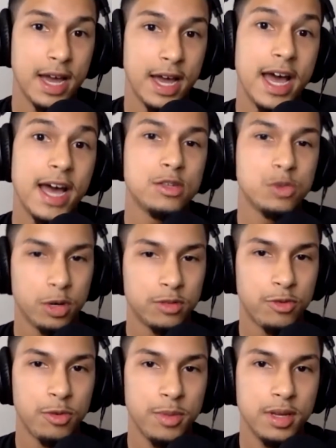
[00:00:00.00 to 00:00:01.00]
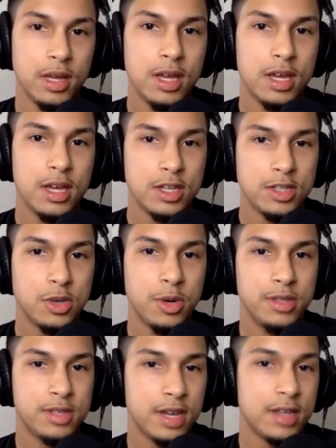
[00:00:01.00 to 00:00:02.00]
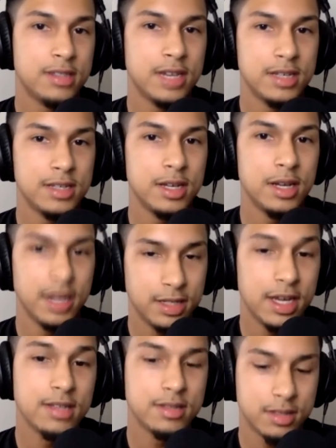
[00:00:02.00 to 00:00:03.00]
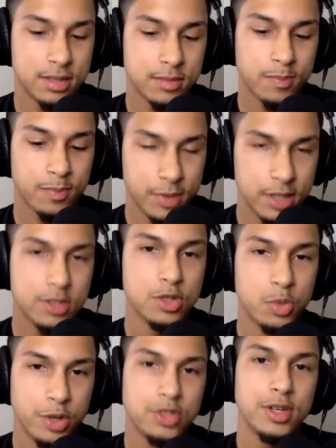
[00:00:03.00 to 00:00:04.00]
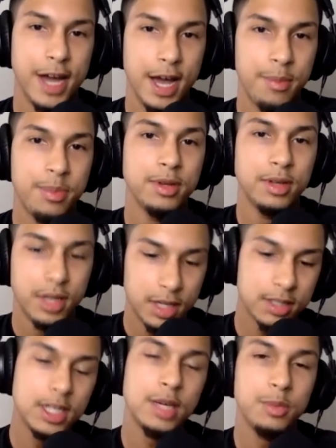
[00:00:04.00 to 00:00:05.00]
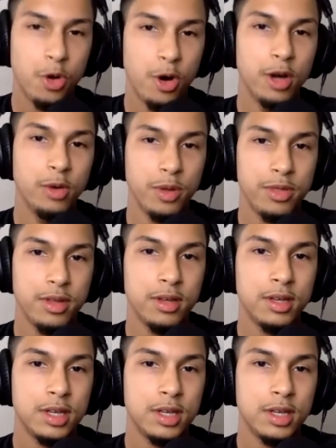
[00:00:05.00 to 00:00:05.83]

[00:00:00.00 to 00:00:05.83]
it has worked for me. So it's like a sign saying like, yes, this is what should happen. Keep going with it.